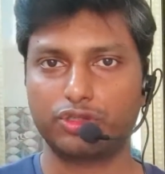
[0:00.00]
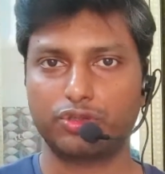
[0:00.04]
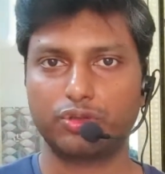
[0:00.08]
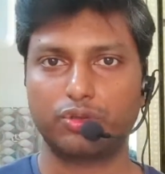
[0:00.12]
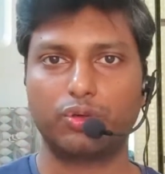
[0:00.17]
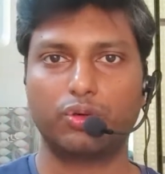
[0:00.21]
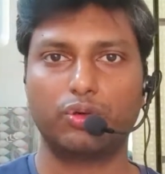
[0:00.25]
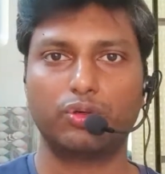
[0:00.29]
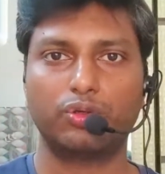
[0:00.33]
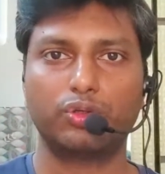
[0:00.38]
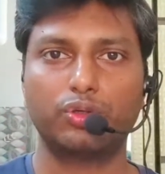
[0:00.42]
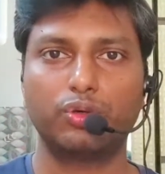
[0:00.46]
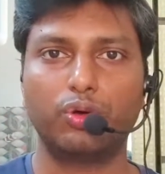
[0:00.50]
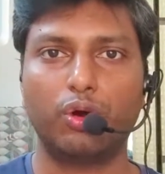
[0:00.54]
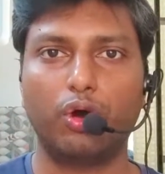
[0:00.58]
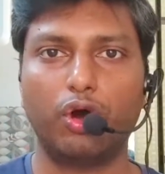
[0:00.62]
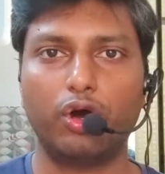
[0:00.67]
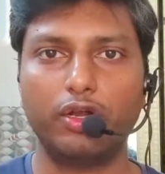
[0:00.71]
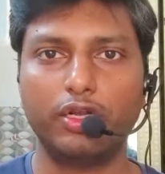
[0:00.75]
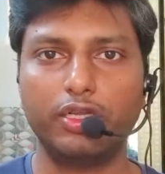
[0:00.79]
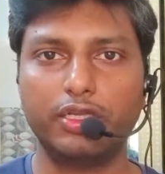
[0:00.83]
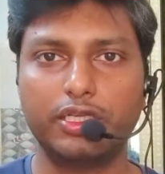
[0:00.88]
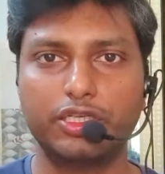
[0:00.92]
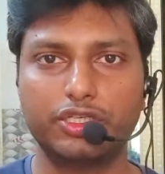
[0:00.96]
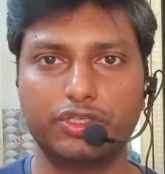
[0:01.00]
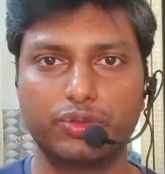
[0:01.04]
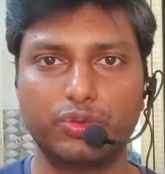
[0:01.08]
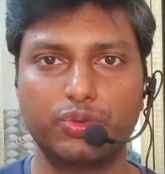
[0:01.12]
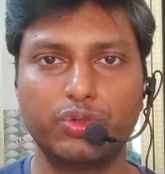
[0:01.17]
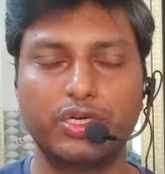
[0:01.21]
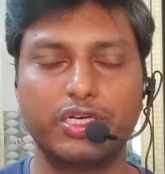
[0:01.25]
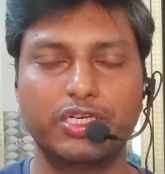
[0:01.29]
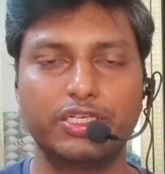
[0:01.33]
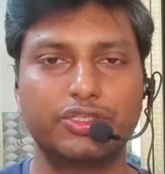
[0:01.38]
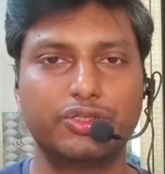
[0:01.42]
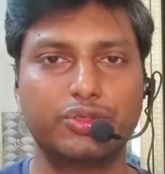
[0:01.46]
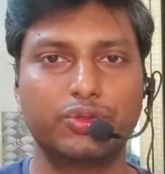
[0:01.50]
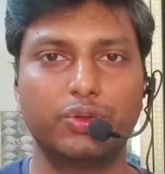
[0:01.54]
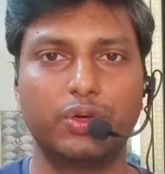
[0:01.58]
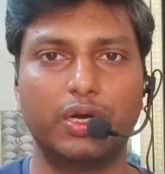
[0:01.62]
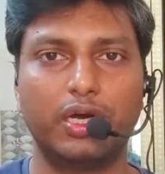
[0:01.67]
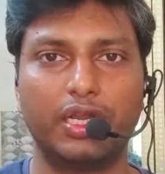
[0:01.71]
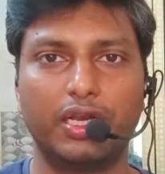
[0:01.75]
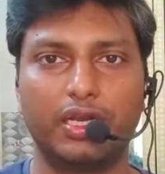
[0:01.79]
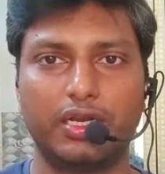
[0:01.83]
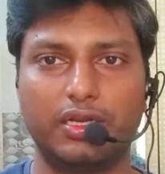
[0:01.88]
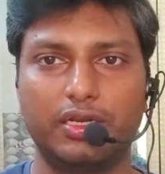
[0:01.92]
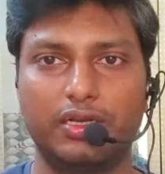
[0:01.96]
So to all the students who
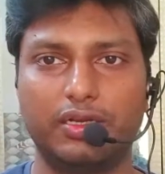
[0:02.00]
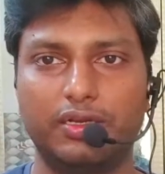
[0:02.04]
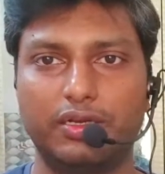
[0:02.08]
are